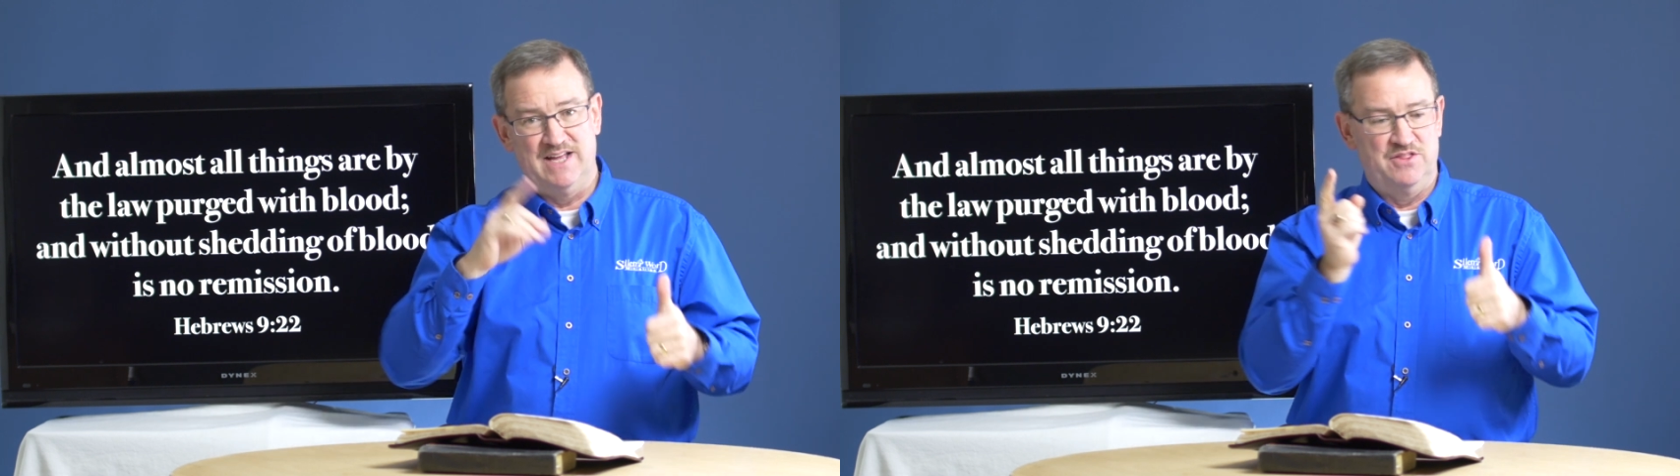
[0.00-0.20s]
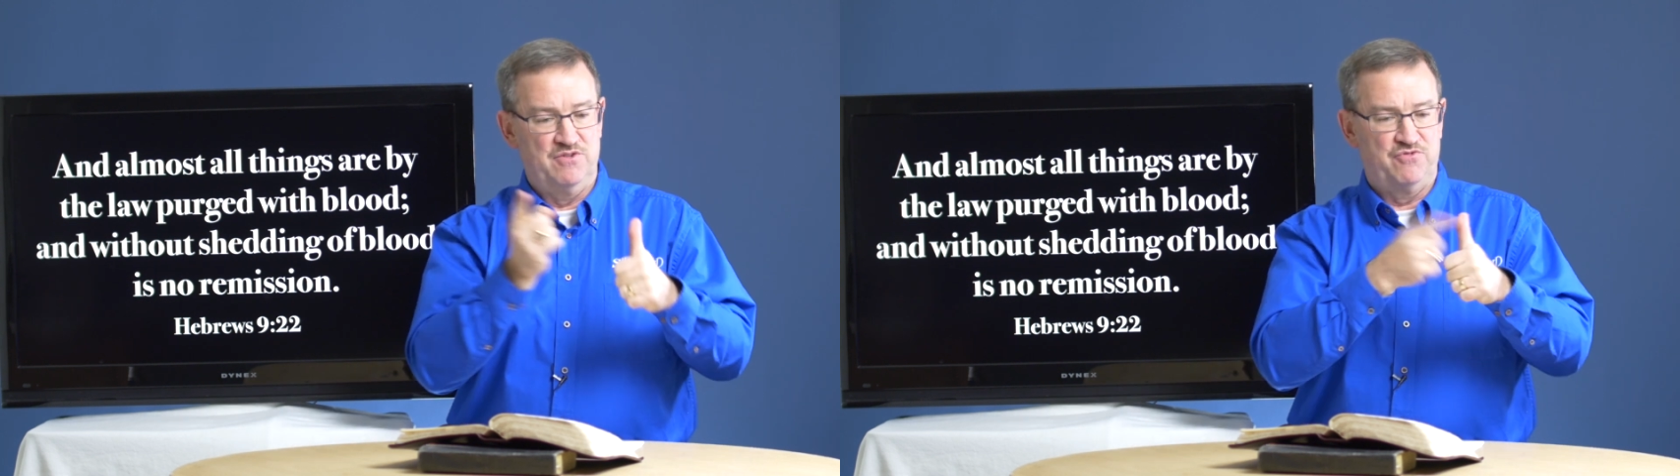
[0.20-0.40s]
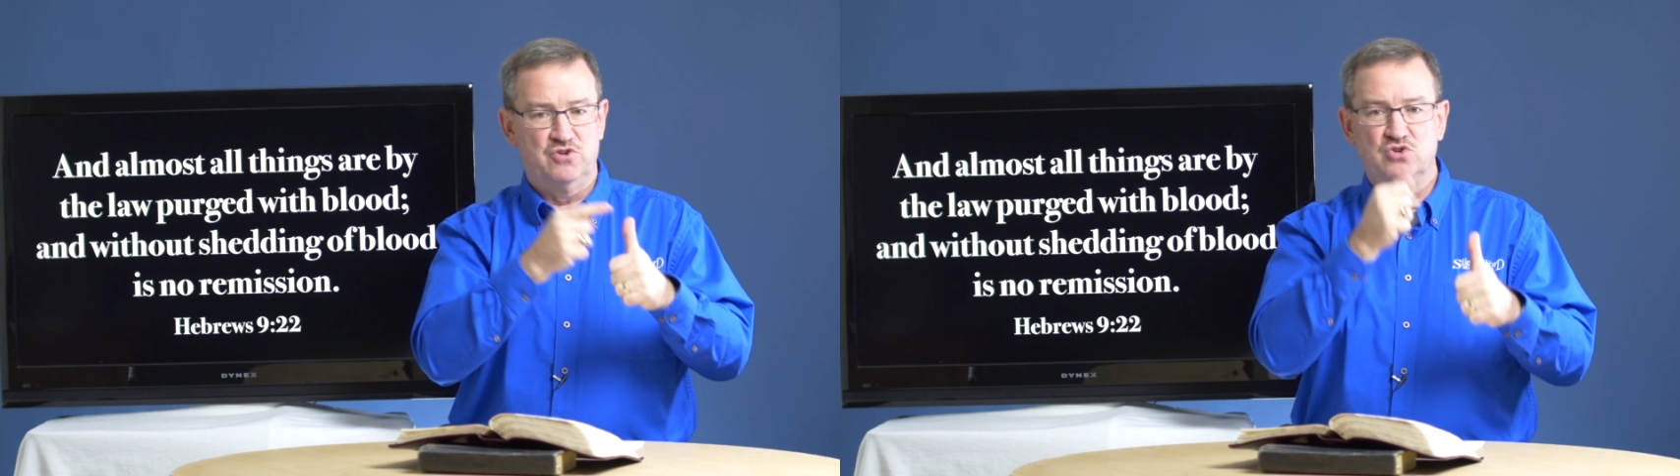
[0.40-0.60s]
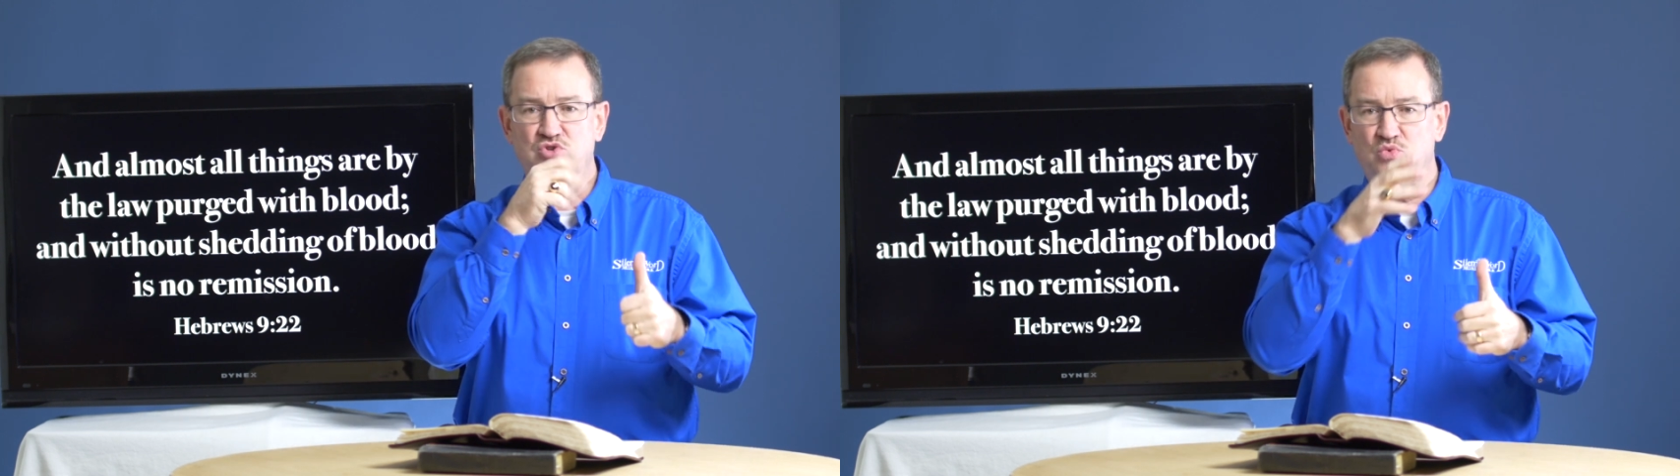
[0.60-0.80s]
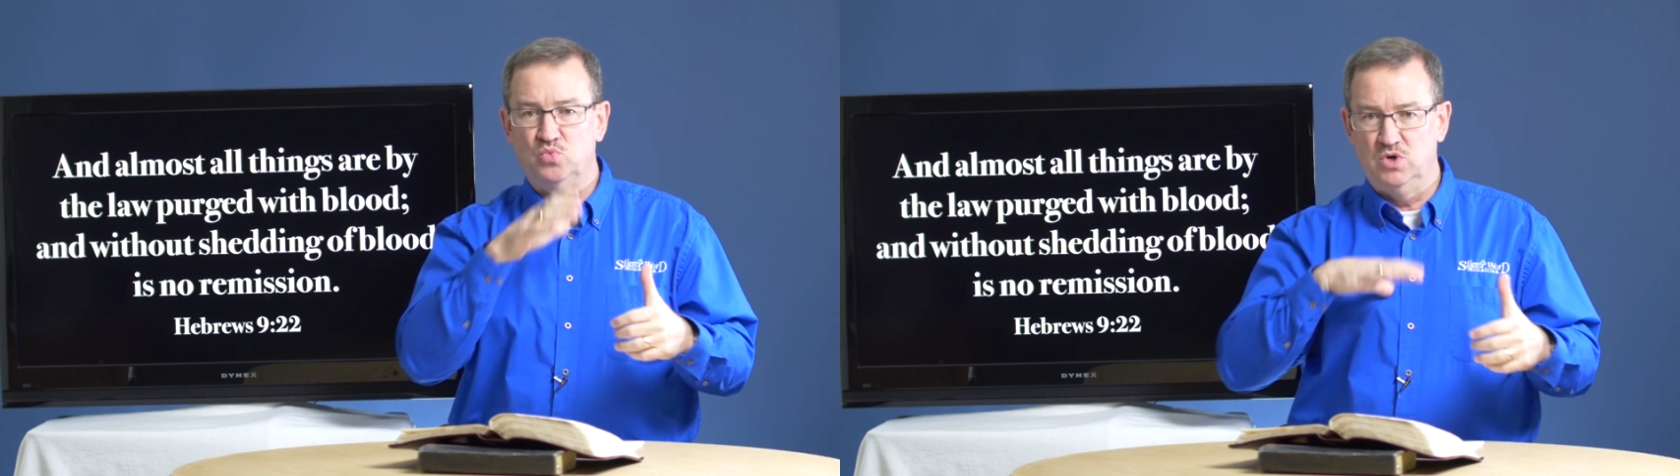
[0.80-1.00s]
and the
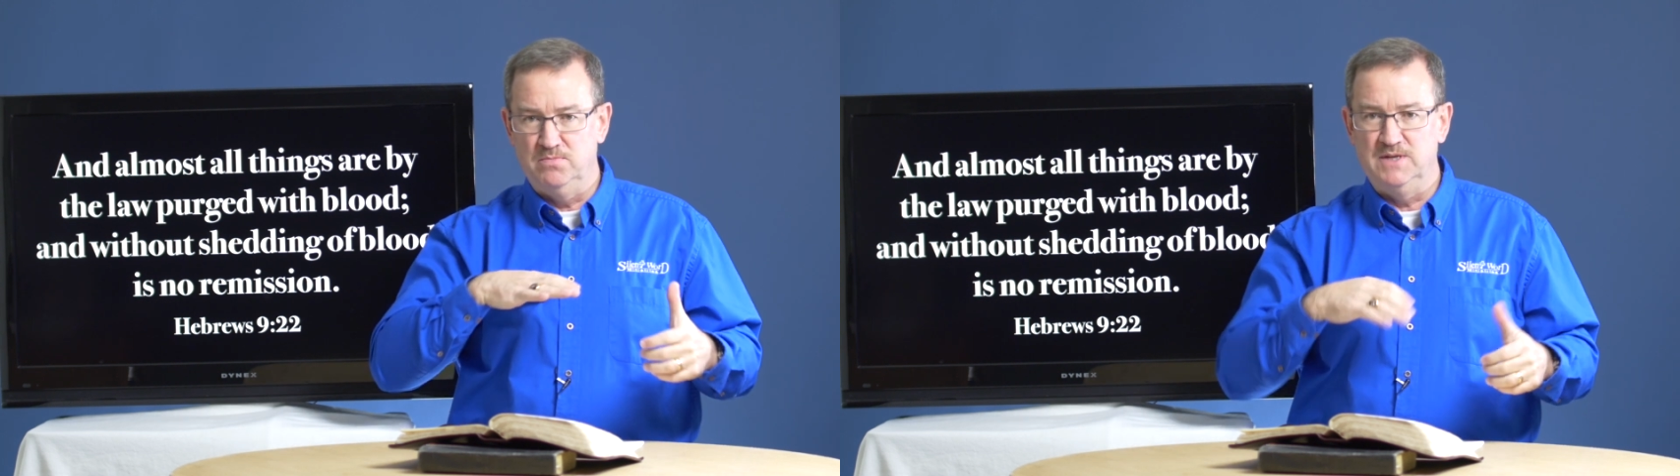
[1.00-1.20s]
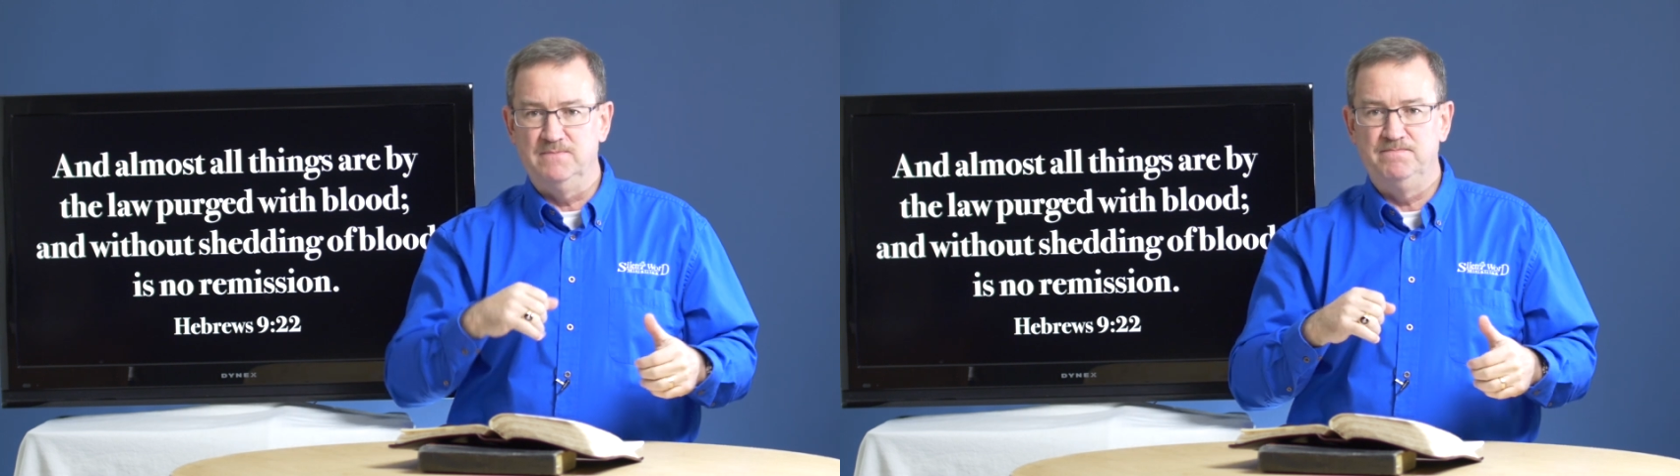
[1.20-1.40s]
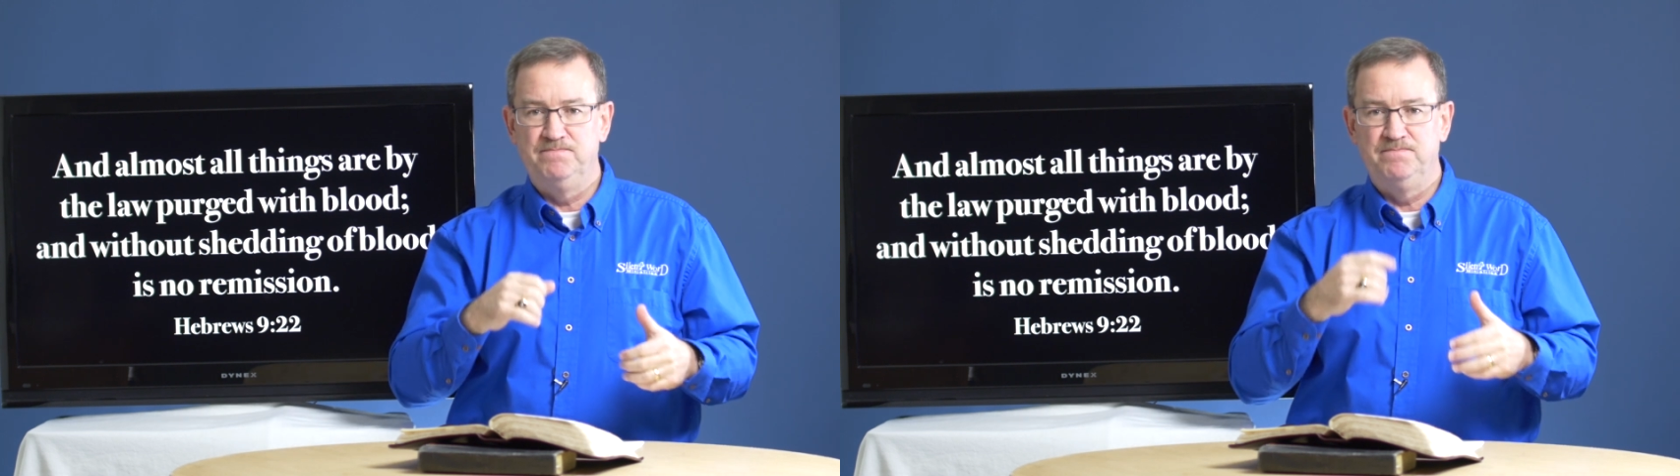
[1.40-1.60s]
first woman,